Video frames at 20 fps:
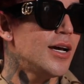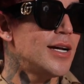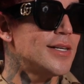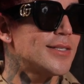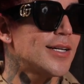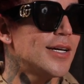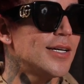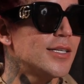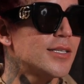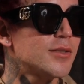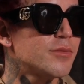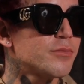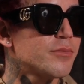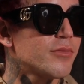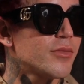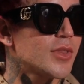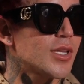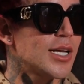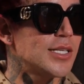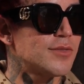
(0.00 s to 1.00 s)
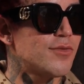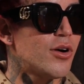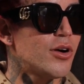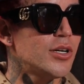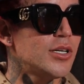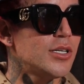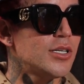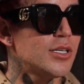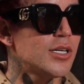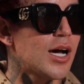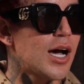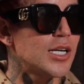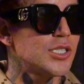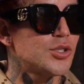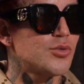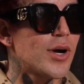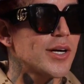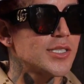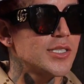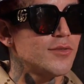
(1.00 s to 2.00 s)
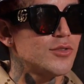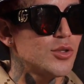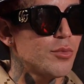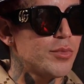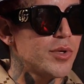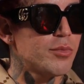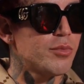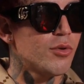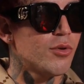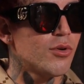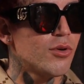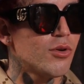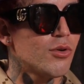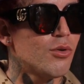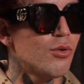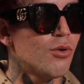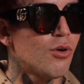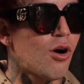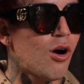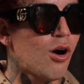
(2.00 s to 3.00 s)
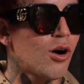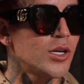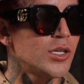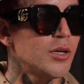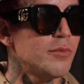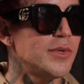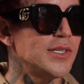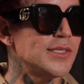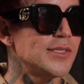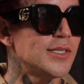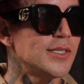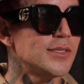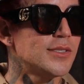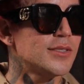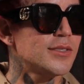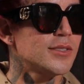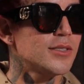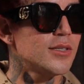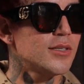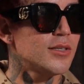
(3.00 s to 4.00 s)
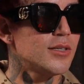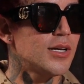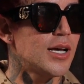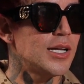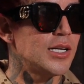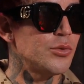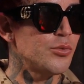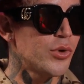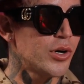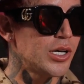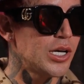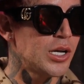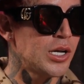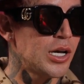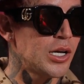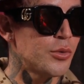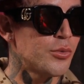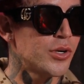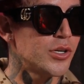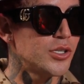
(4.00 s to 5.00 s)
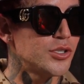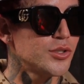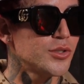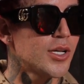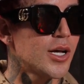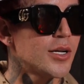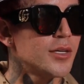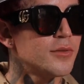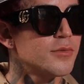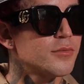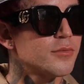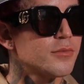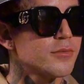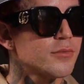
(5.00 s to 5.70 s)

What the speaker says: it's like it's very attractive to people who are in the business and want to do that.